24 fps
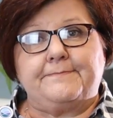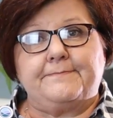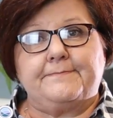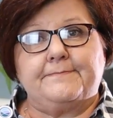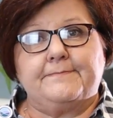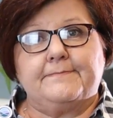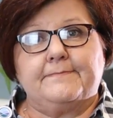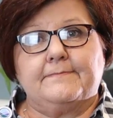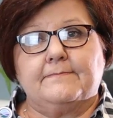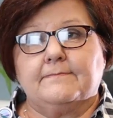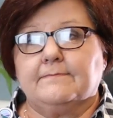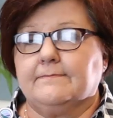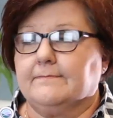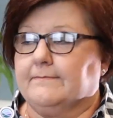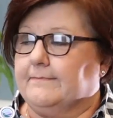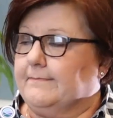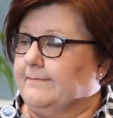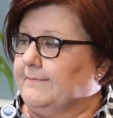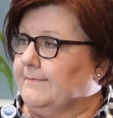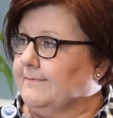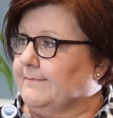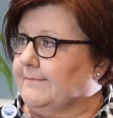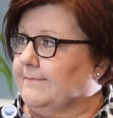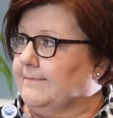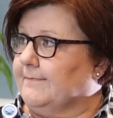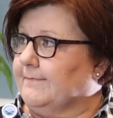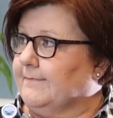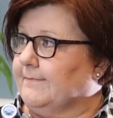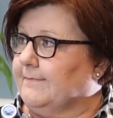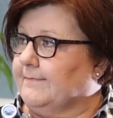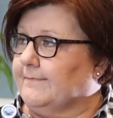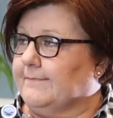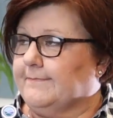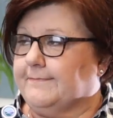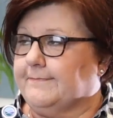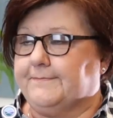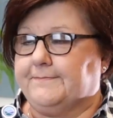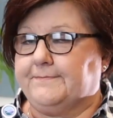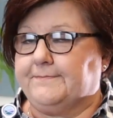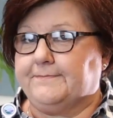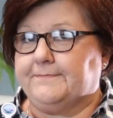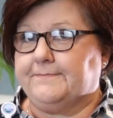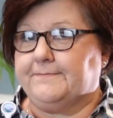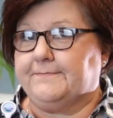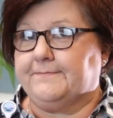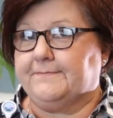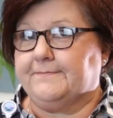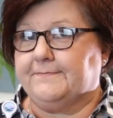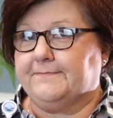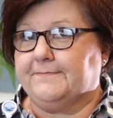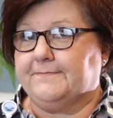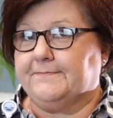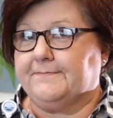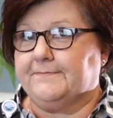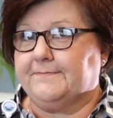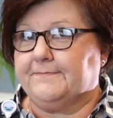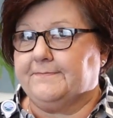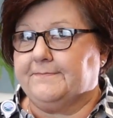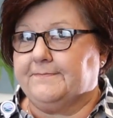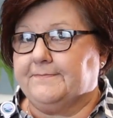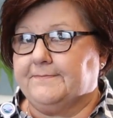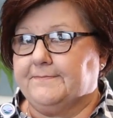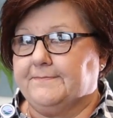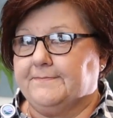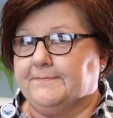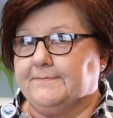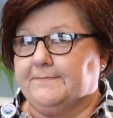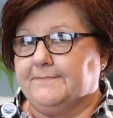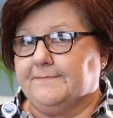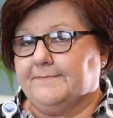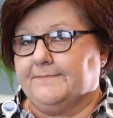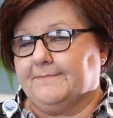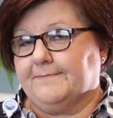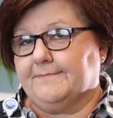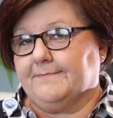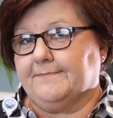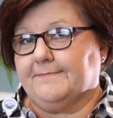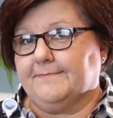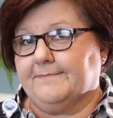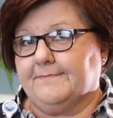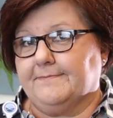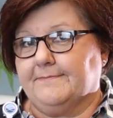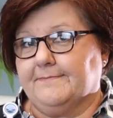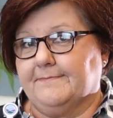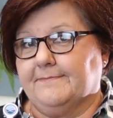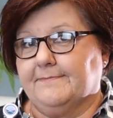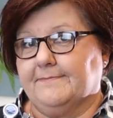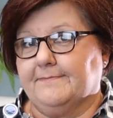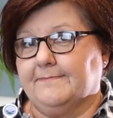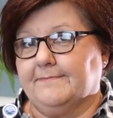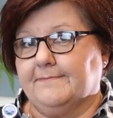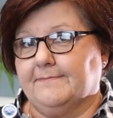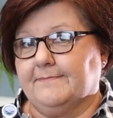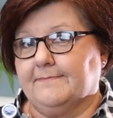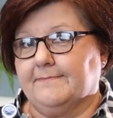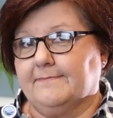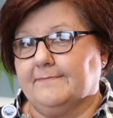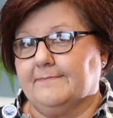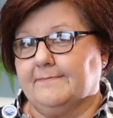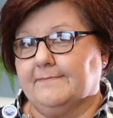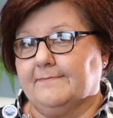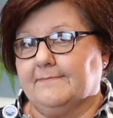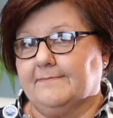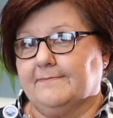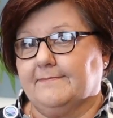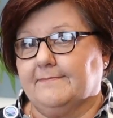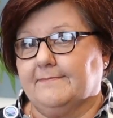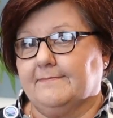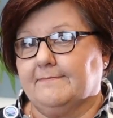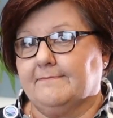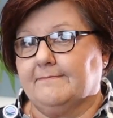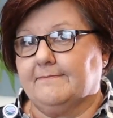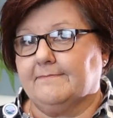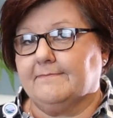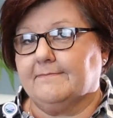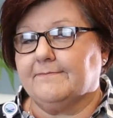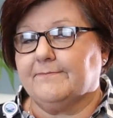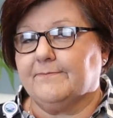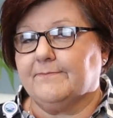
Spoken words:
(silent)